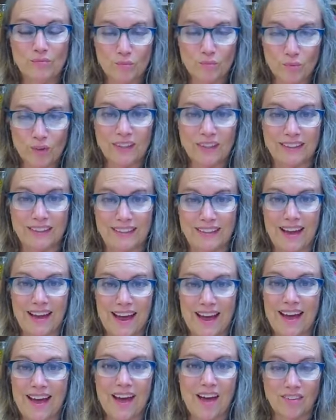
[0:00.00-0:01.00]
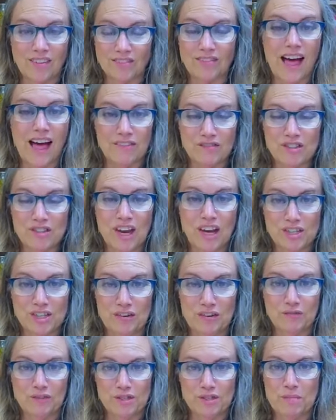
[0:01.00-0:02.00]
really life
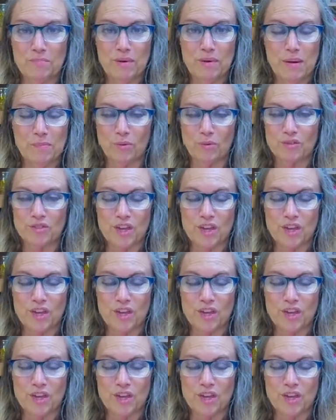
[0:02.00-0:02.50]
changing for some people.